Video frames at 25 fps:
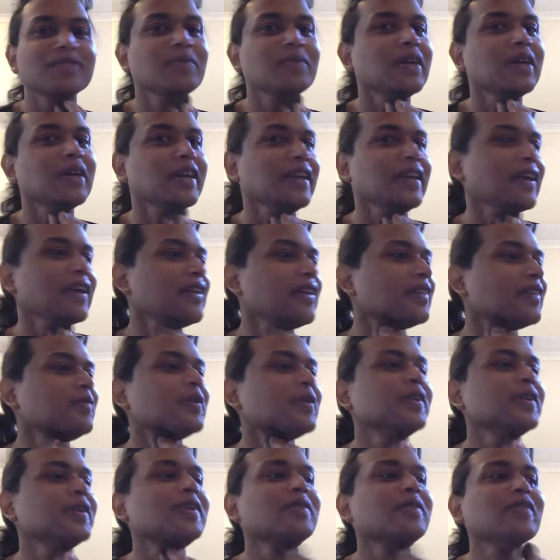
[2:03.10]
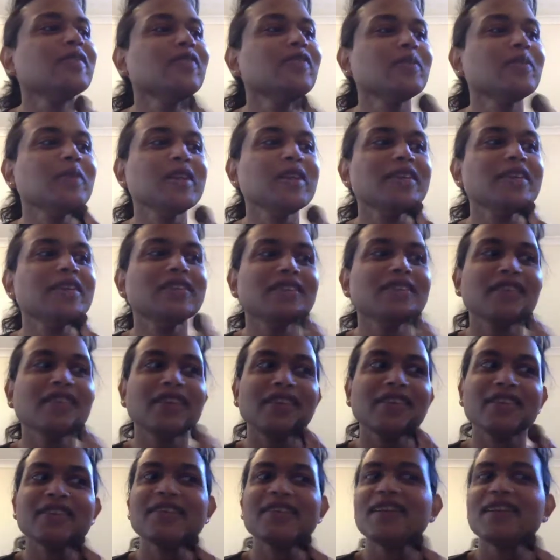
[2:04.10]
by now, but for me, it's
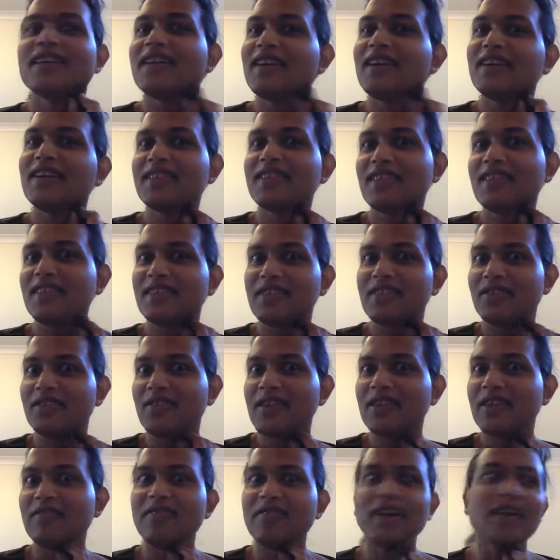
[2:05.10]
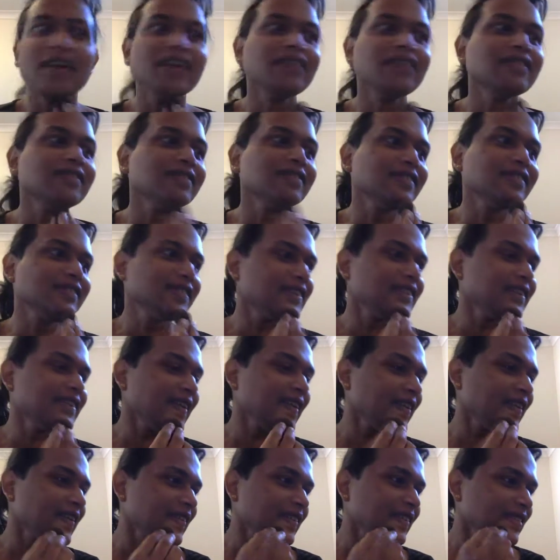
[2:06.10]
like the other way around. It's
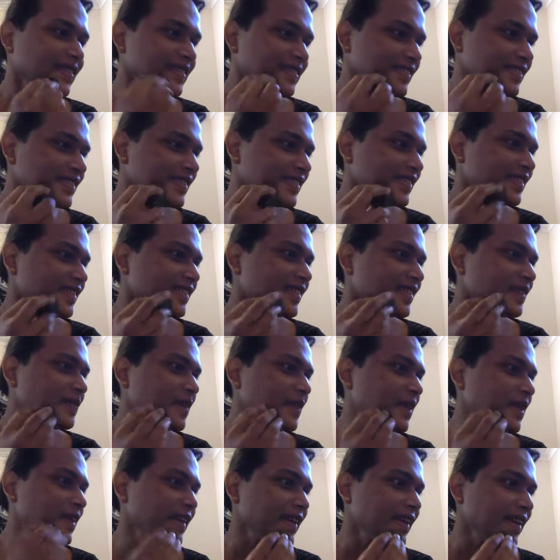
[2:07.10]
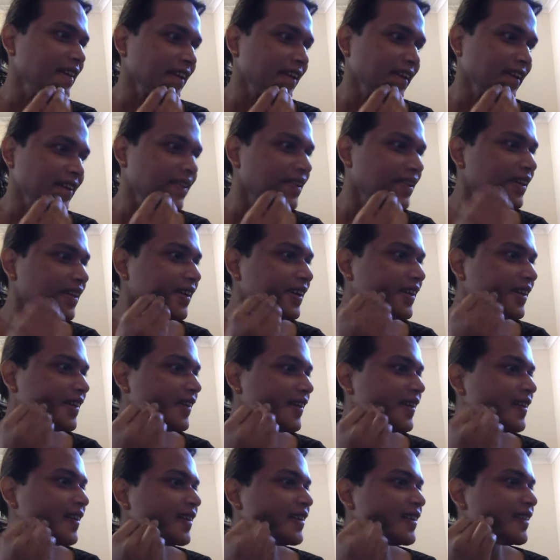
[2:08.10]
like, oh, this is the beginning.
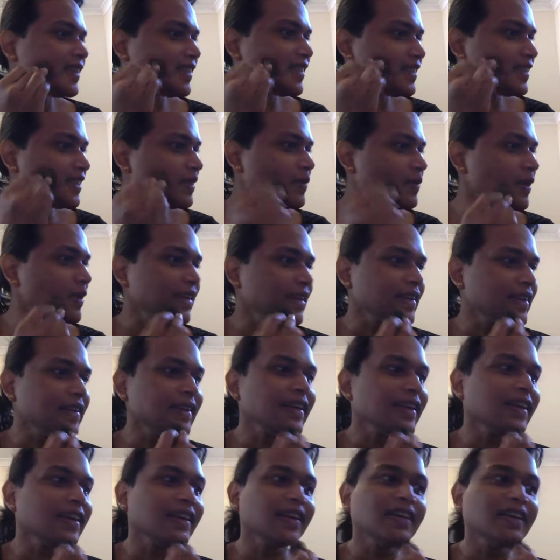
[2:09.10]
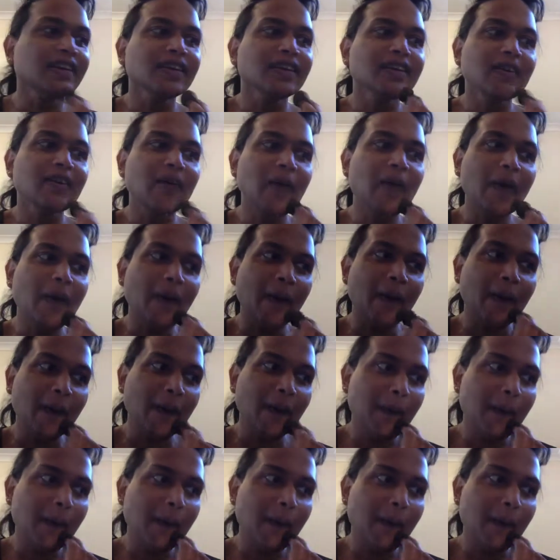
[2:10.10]
This is the beginning. Oh.